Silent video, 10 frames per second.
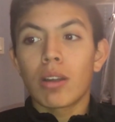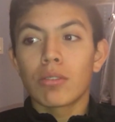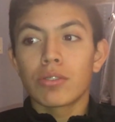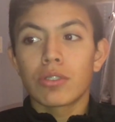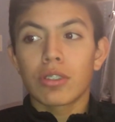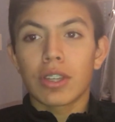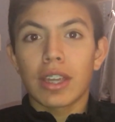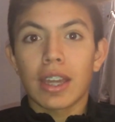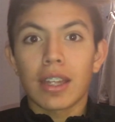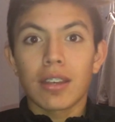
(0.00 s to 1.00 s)
I was
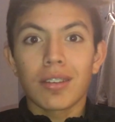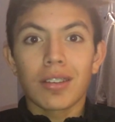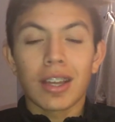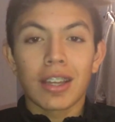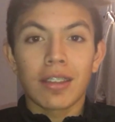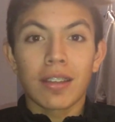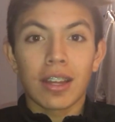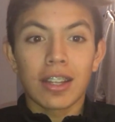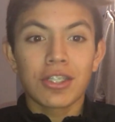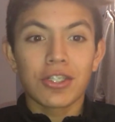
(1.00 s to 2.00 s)
looking at I
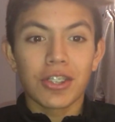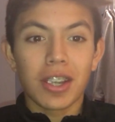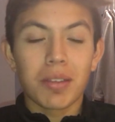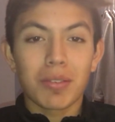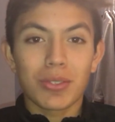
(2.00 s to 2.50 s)
on Instagram.